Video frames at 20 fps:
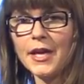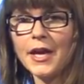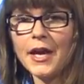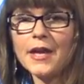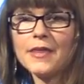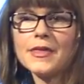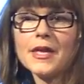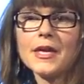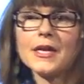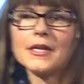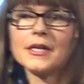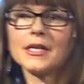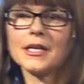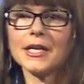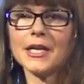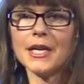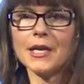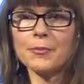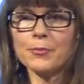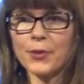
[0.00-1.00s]
and then
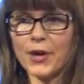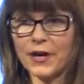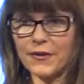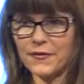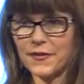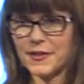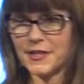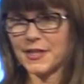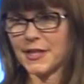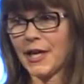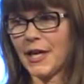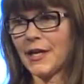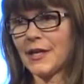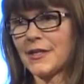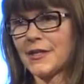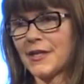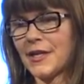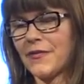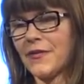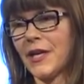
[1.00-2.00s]
eat breakfast again
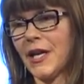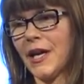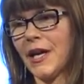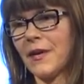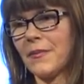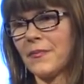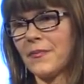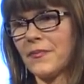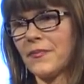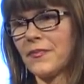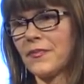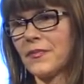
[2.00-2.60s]
at 7 a.m.?